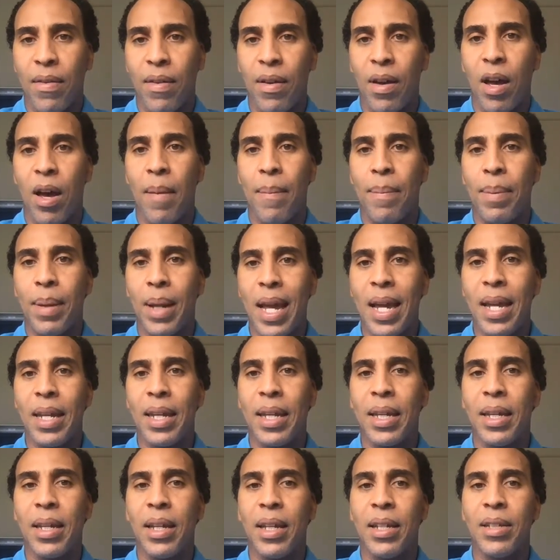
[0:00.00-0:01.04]
Uh,
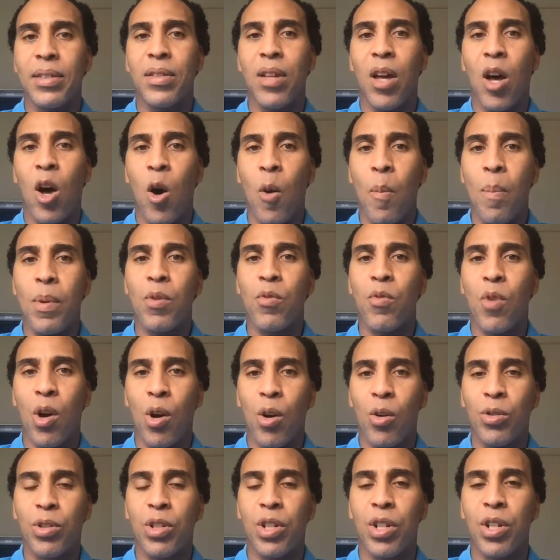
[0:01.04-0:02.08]
planning is the open
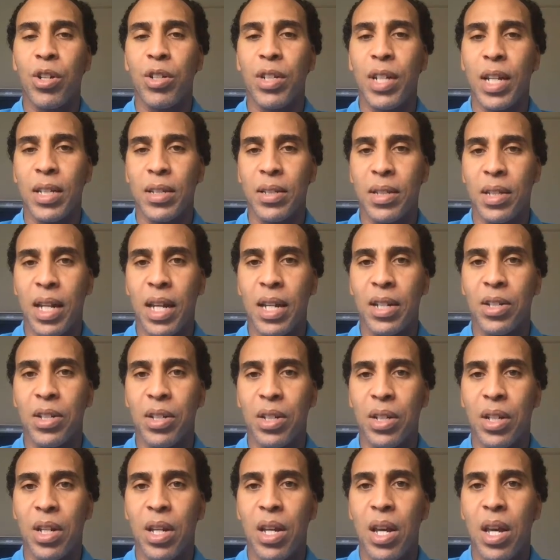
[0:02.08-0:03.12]
road to your
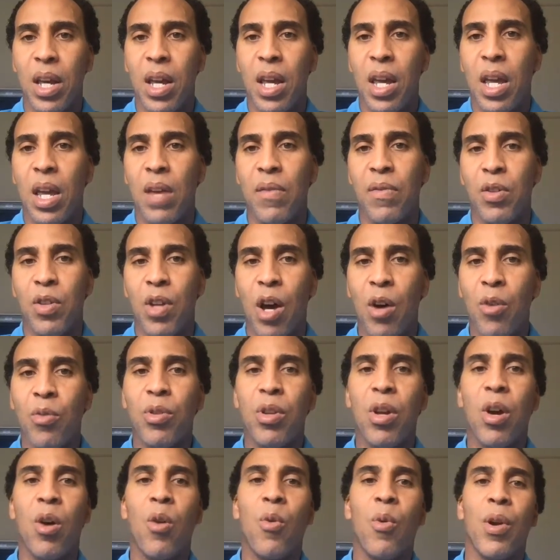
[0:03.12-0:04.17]
destination. If you don't
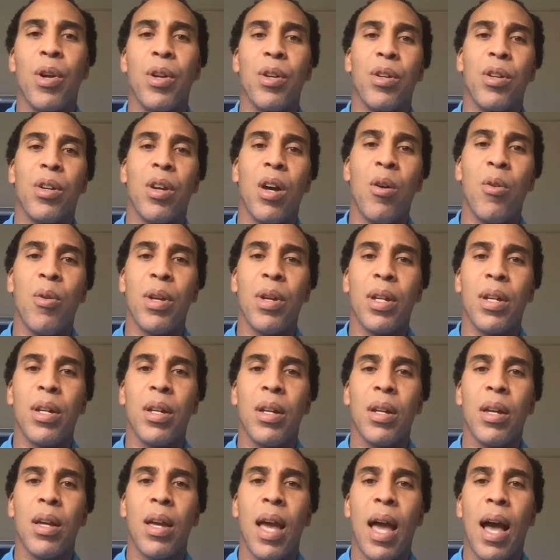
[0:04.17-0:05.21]
know where you're
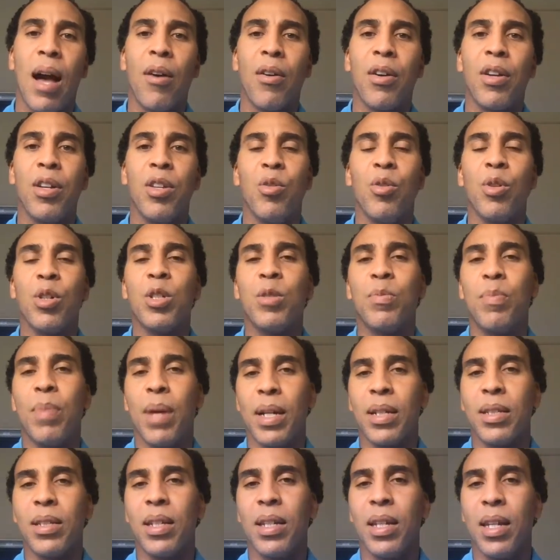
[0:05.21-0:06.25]
going, how can you
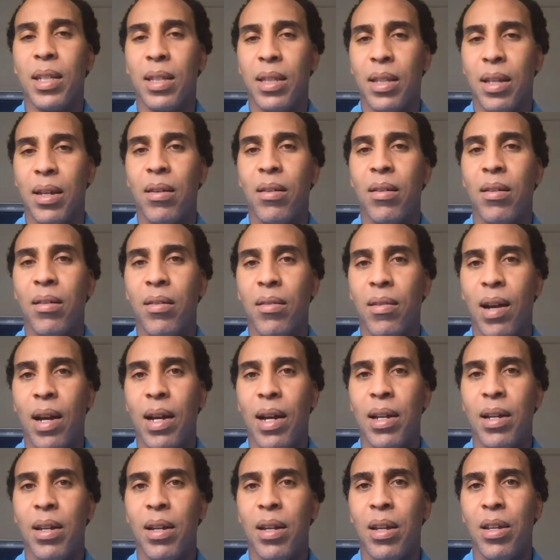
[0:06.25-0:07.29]
expect to get there,
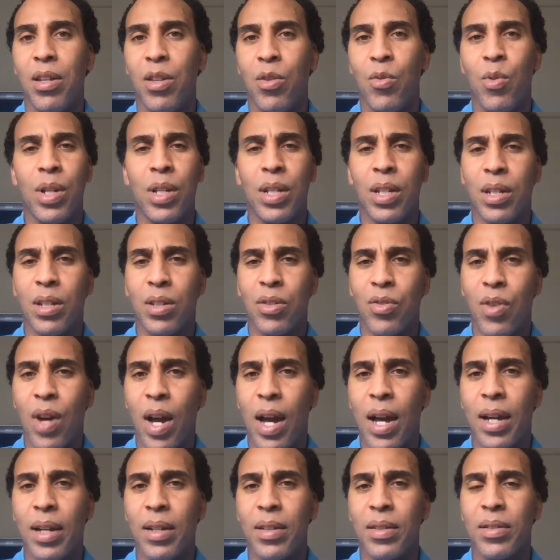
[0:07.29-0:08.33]
right? You wouldn't
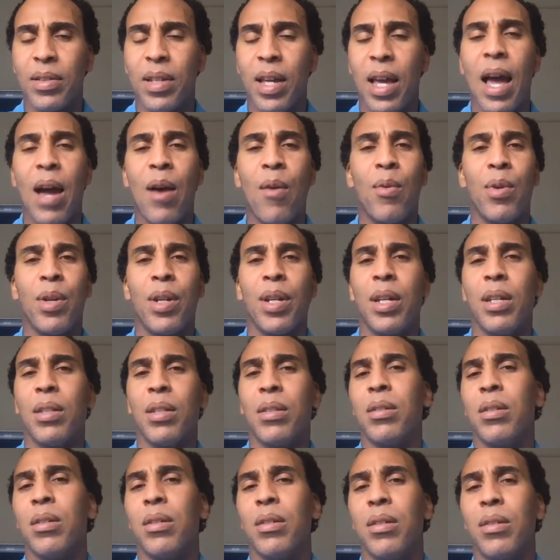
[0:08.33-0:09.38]
try and say, I want to get
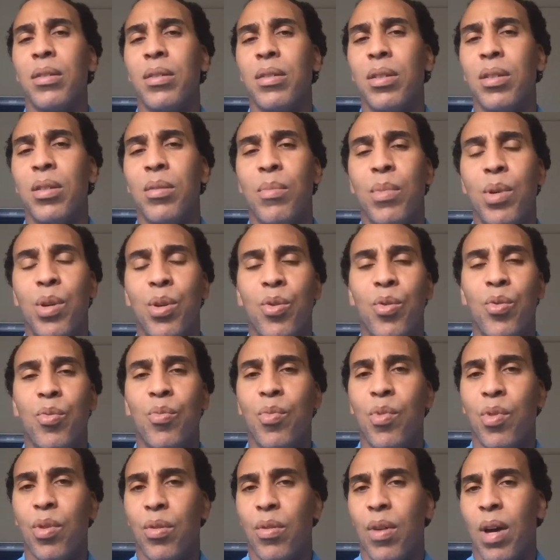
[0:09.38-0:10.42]
to, to the moon.
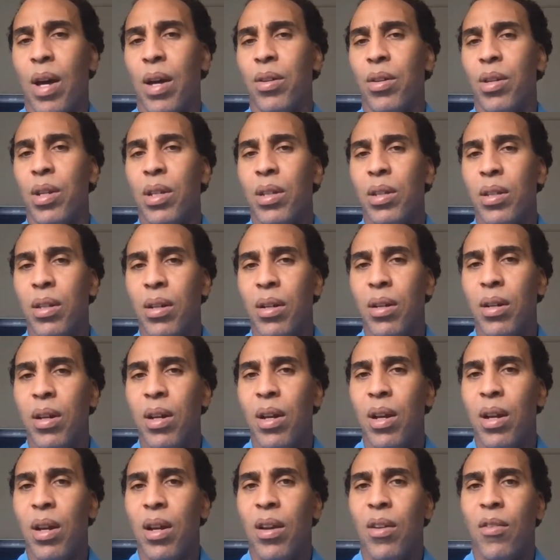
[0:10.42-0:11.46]
Boy, how do you get there?
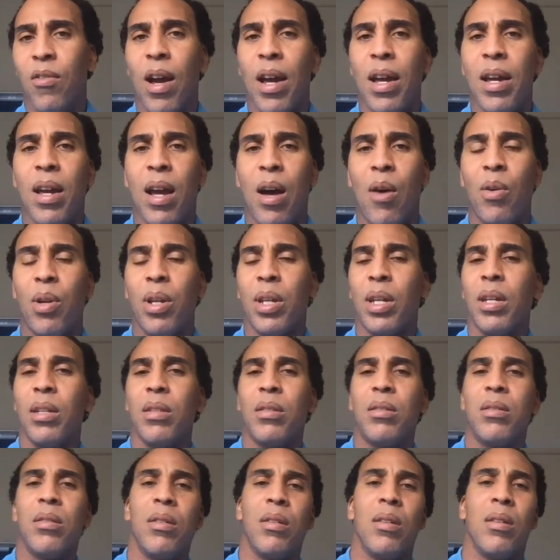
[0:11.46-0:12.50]
right? I want to
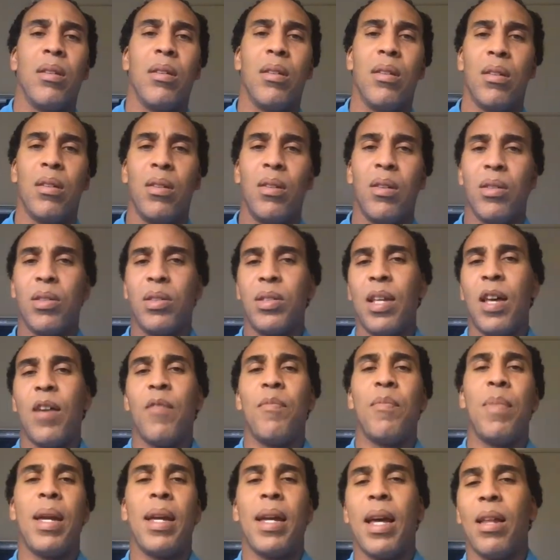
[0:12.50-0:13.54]
get to you know
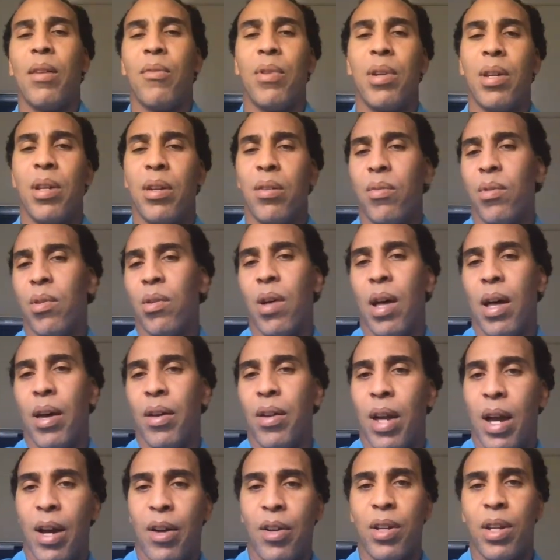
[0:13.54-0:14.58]
South Bay Galleria. Well, how,
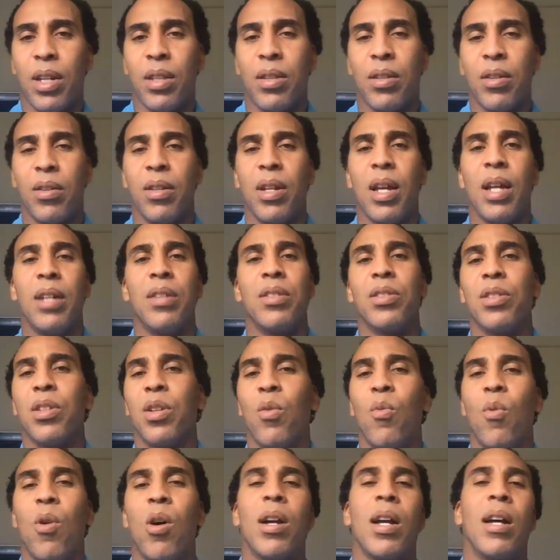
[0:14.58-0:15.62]
how do you get there? You're not just going
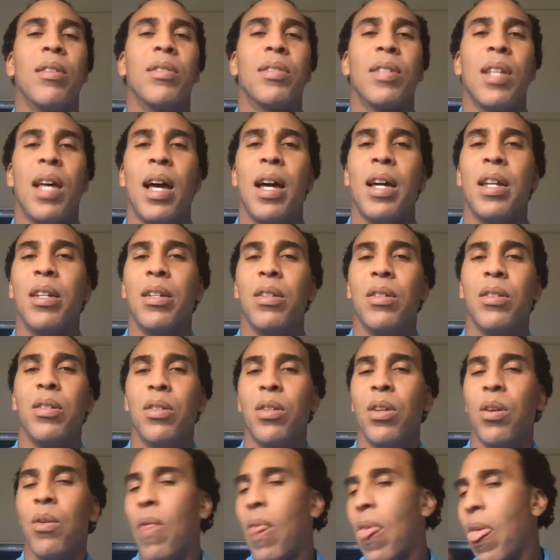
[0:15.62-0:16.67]
to walk outside and you
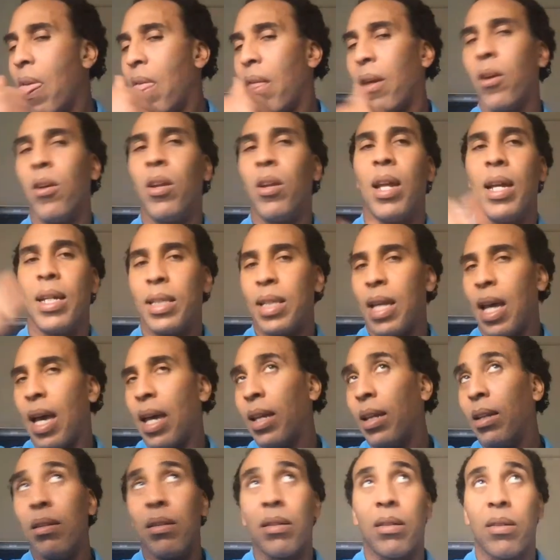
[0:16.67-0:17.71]
know go like that
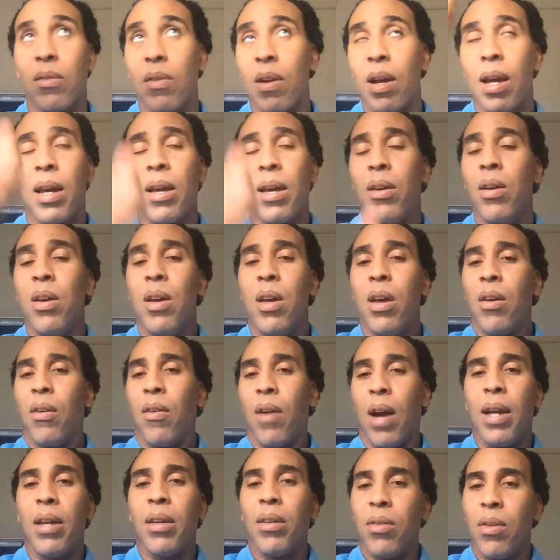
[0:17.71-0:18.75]
and look around,
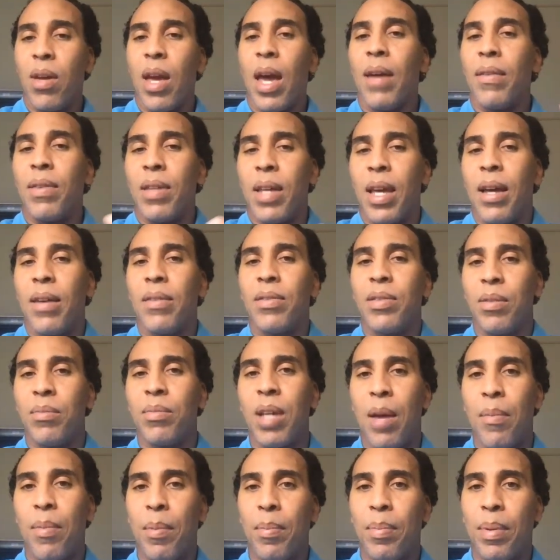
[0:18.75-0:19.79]
right? You have to have some
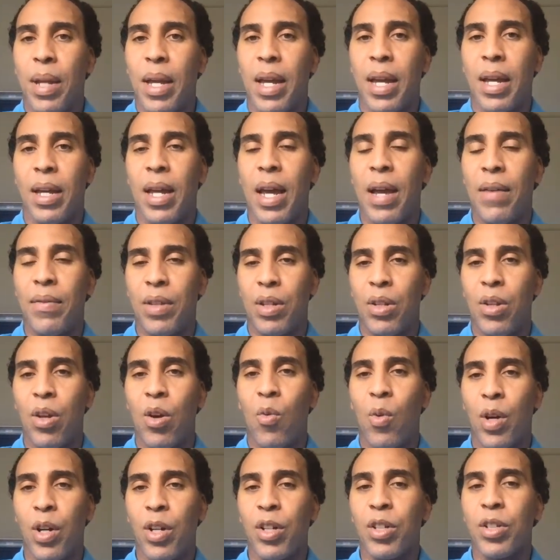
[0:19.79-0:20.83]
type of plan. Have to know
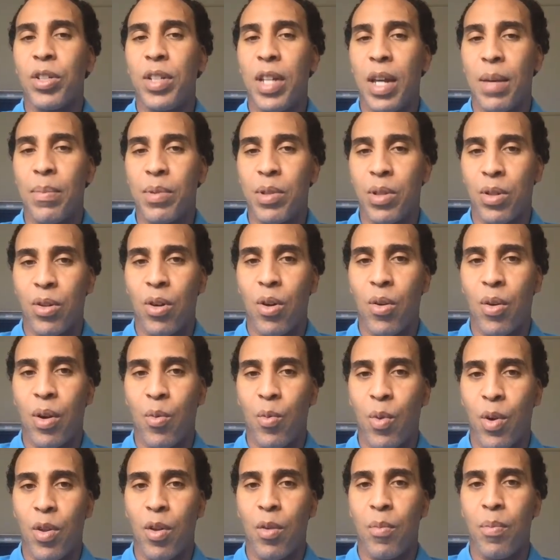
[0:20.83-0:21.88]
where your steps are going,
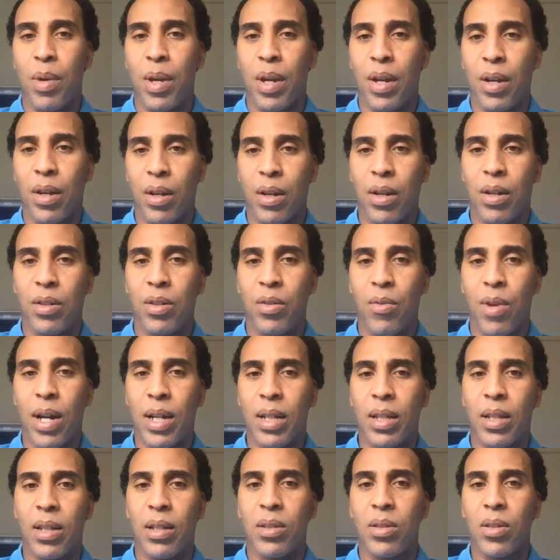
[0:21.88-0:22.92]
where they're being uh,
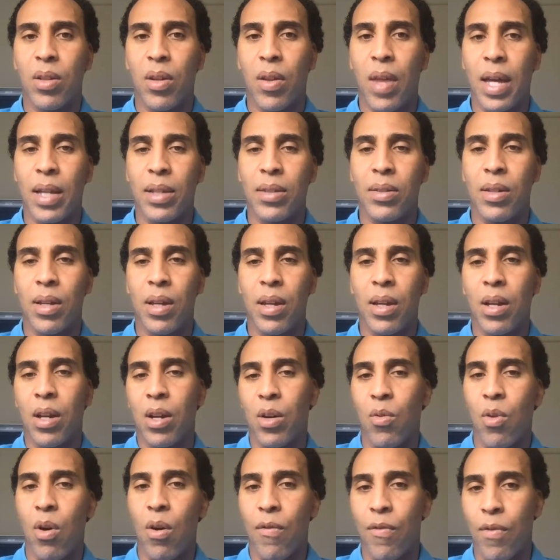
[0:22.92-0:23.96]
directed. So that's a, a,
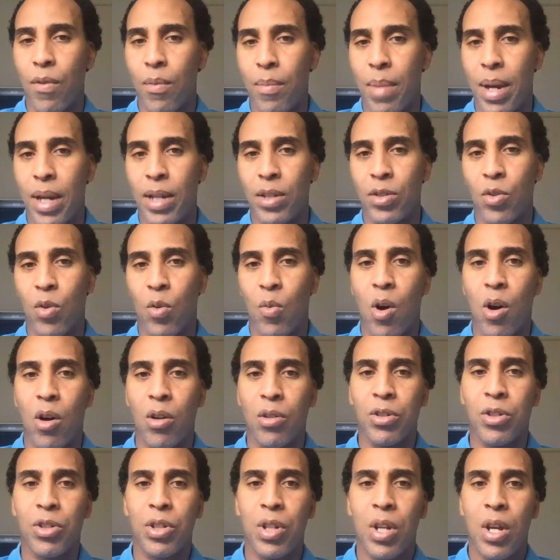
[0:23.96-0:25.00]
quote from Basil
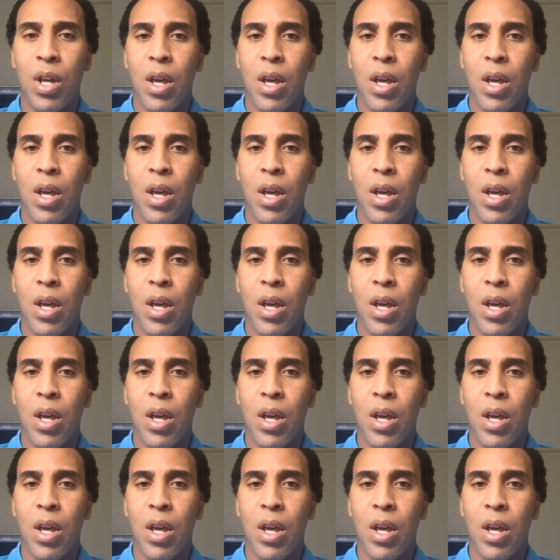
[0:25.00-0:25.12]
Walsh.